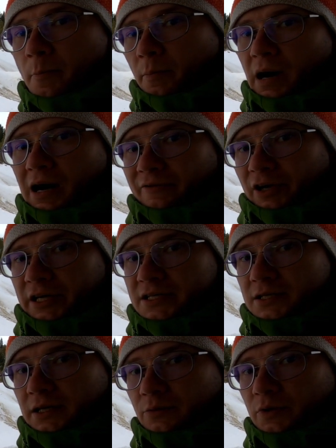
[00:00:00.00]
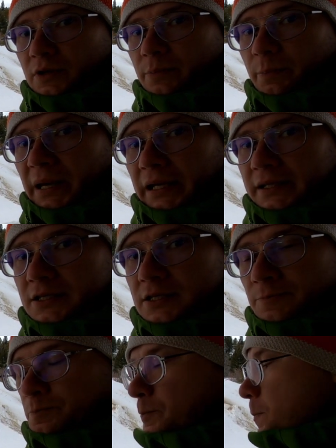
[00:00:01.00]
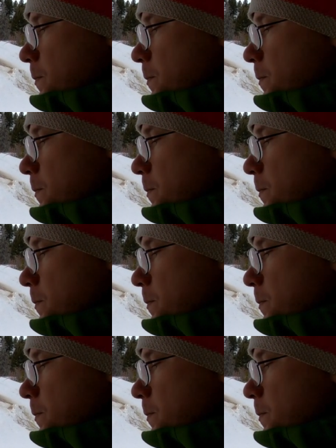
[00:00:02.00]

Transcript: marvelously with the pellets.